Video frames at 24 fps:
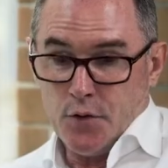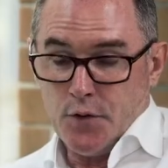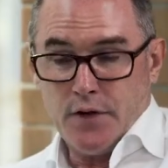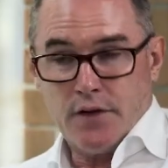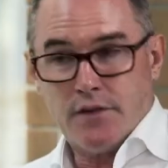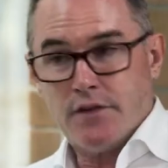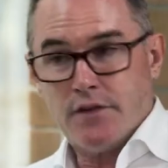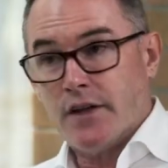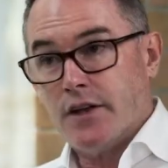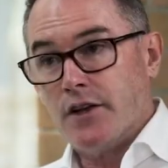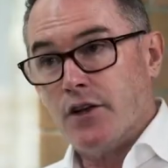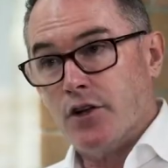
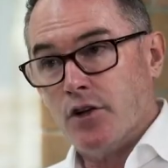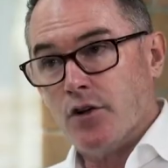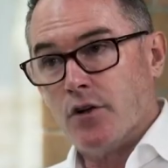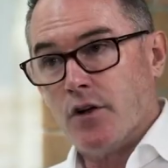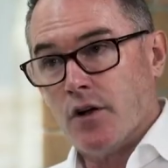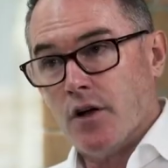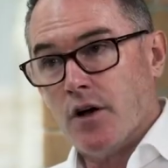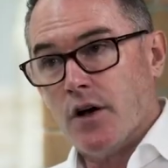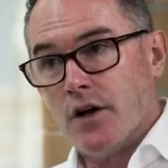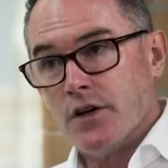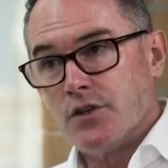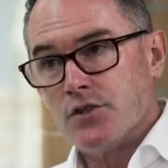think it's
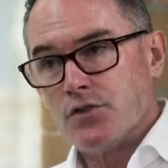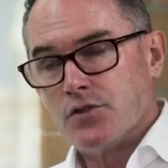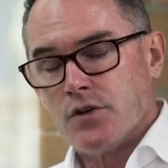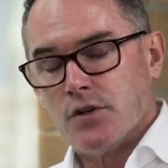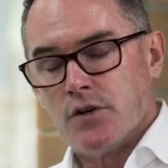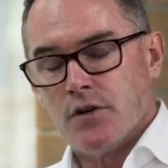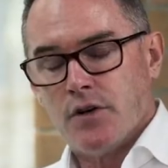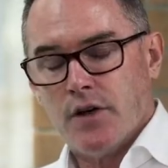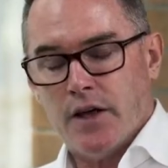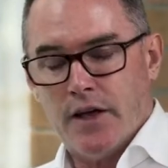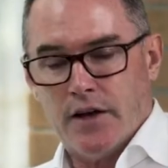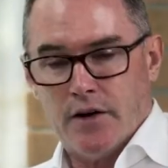underutilised,
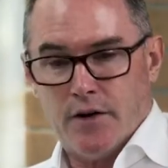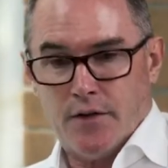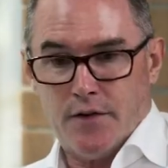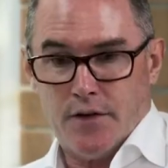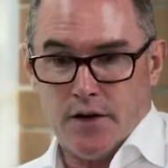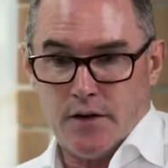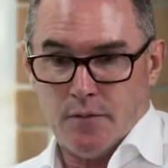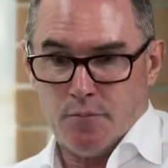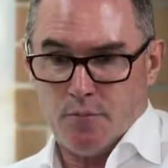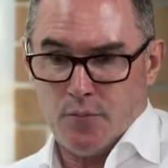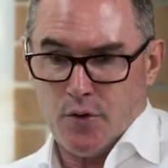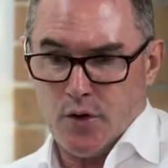and I
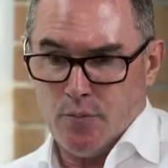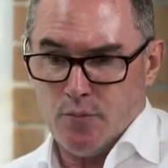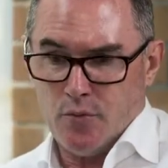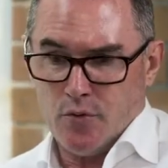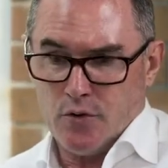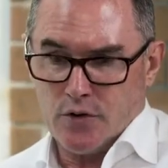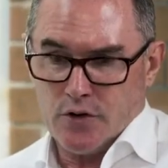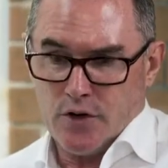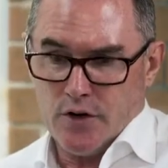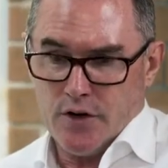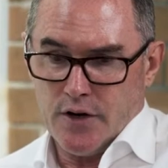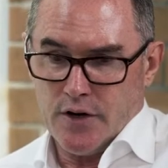think
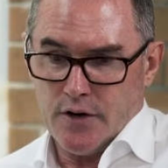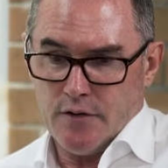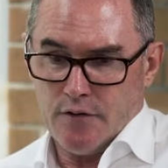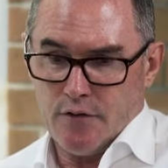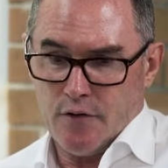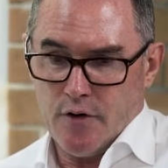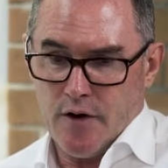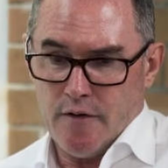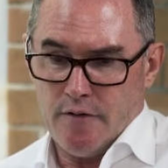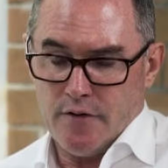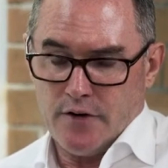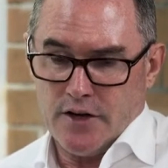people kind of
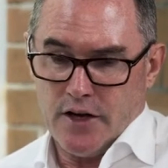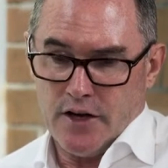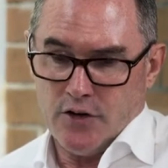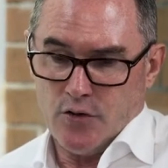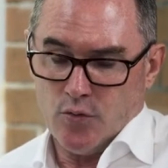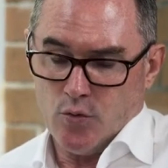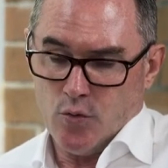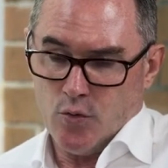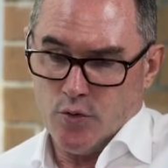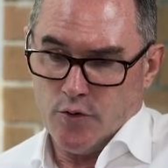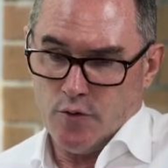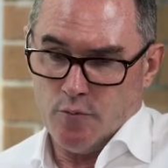gravitate
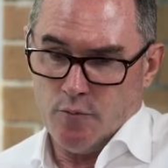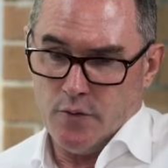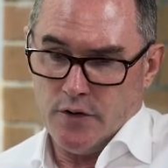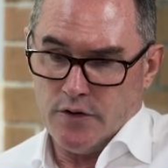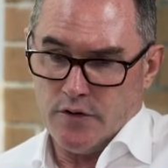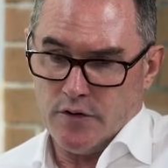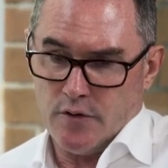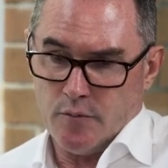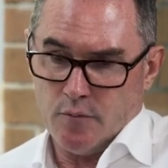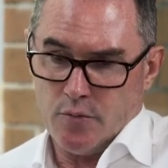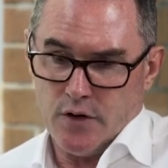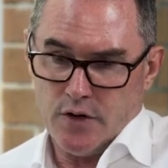towards
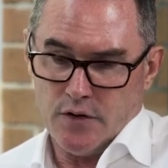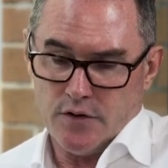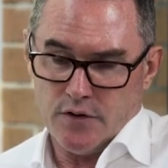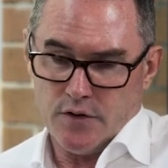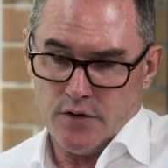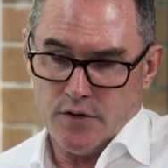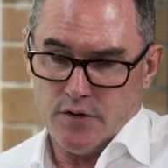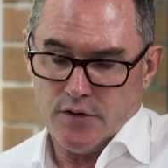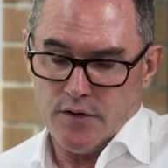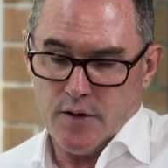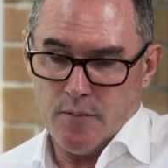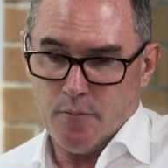bits and
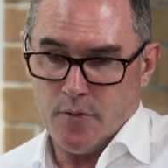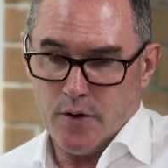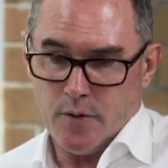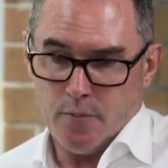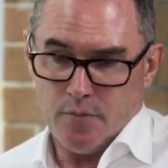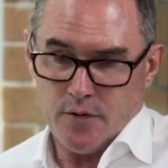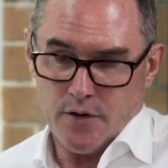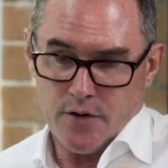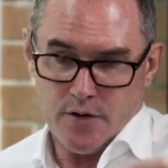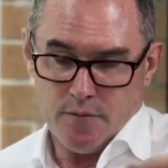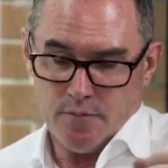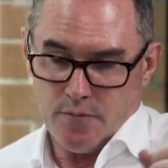pieces. Some
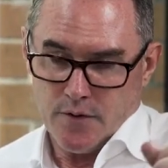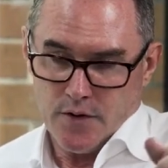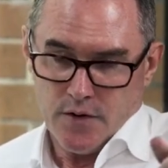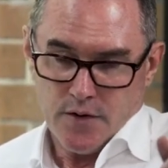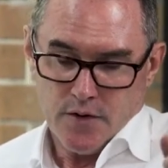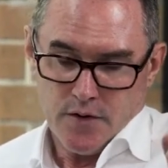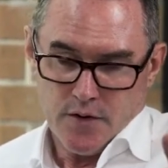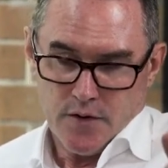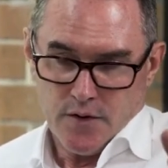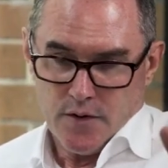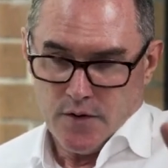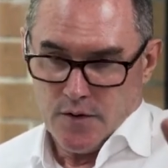people are
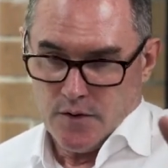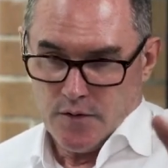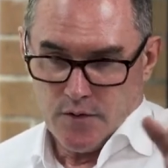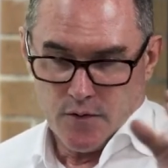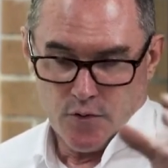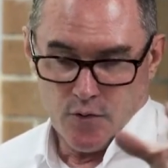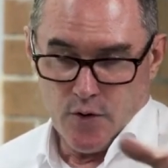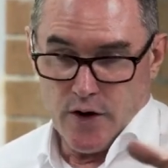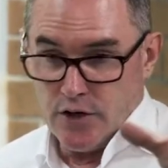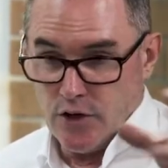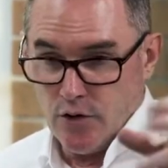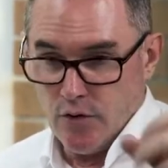
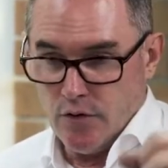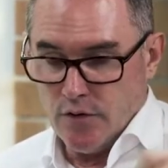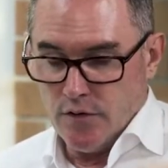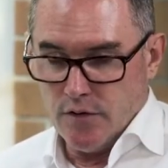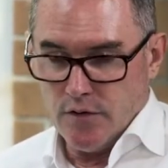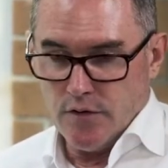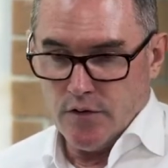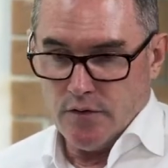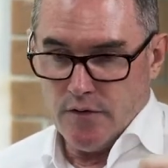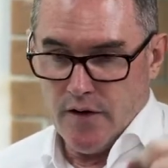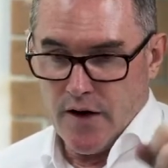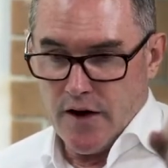great
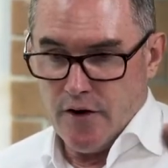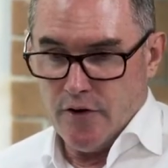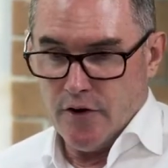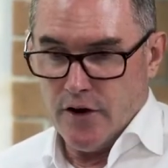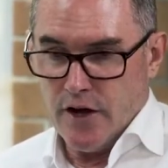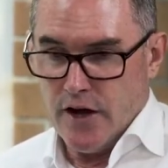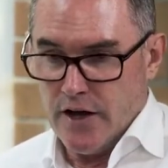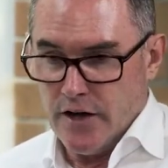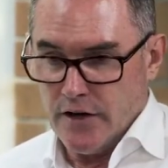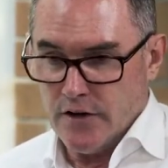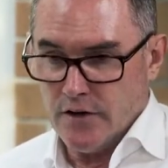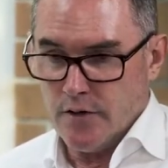users of
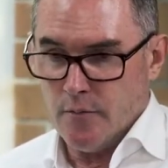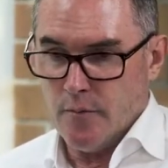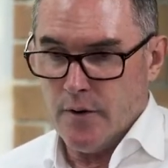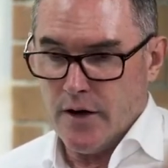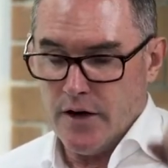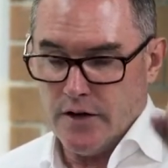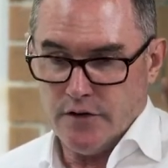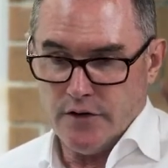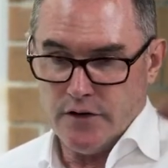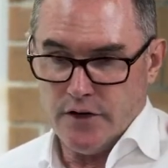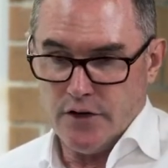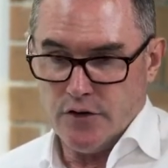REA and
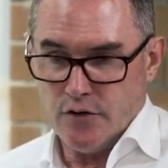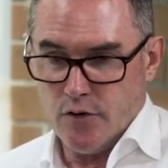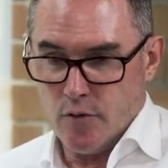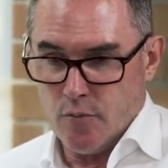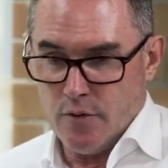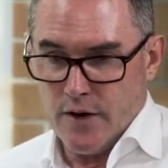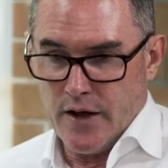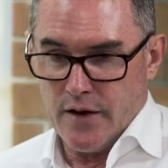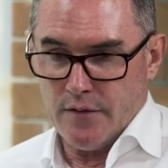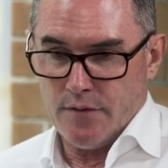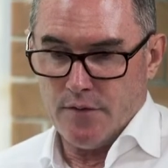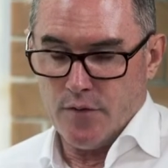Domain, the digital
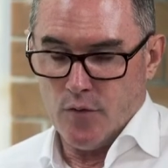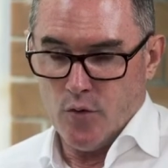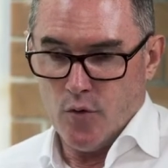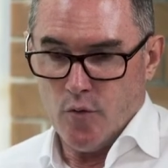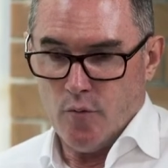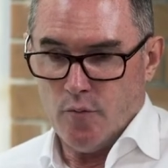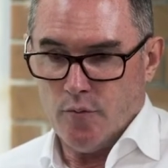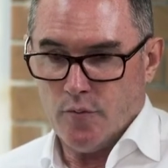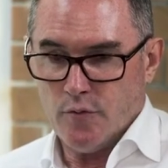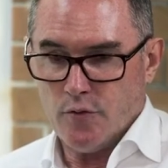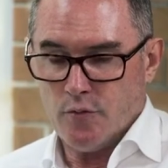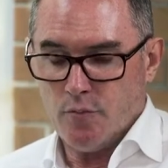
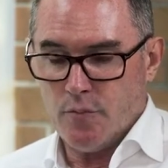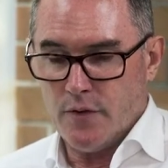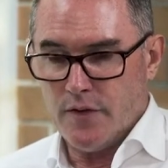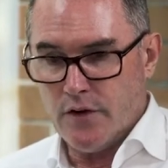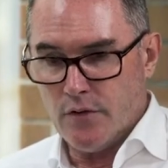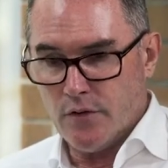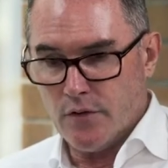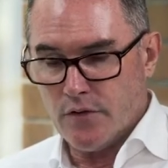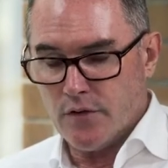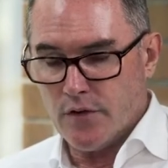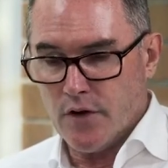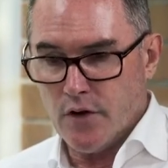platforms, but
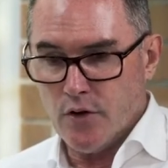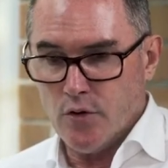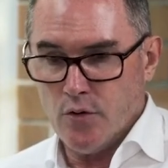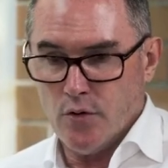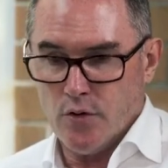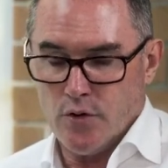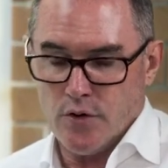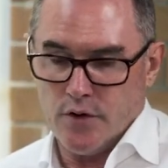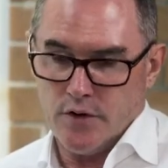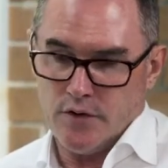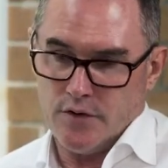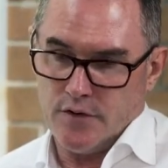they're not so
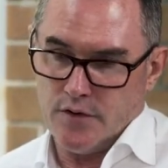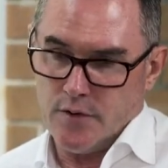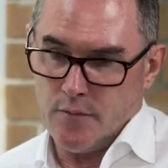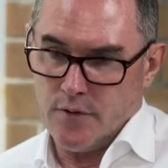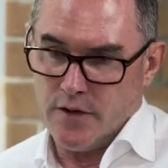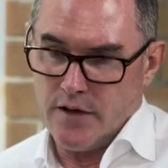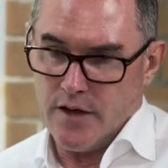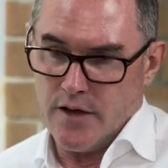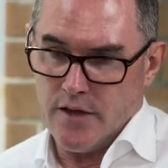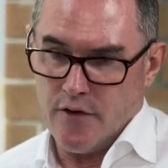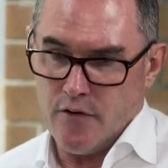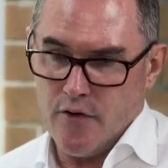good on some
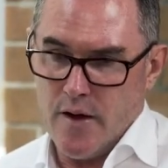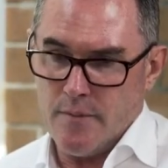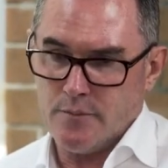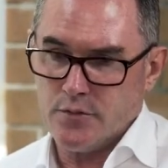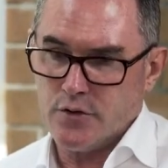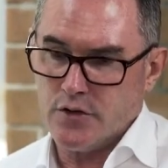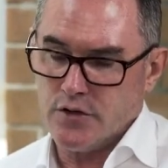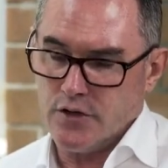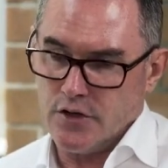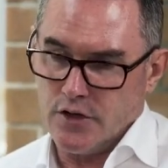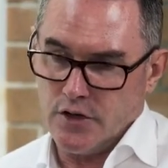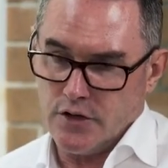of the other
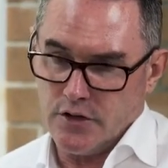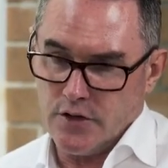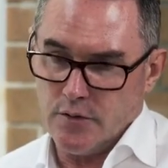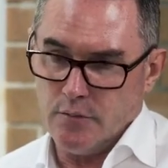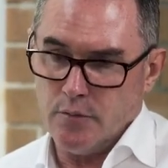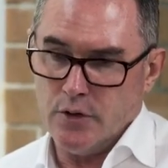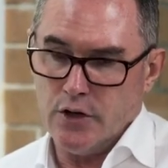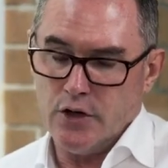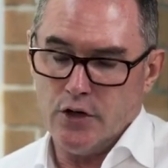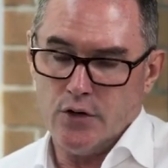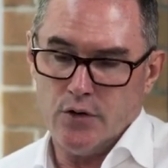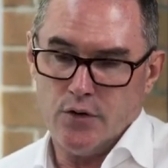apps that it
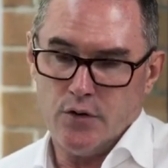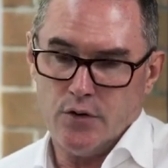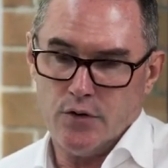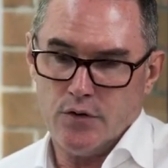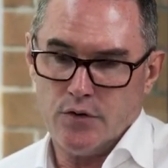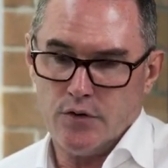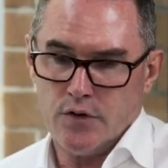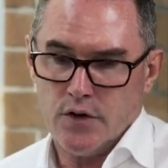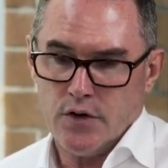can be used.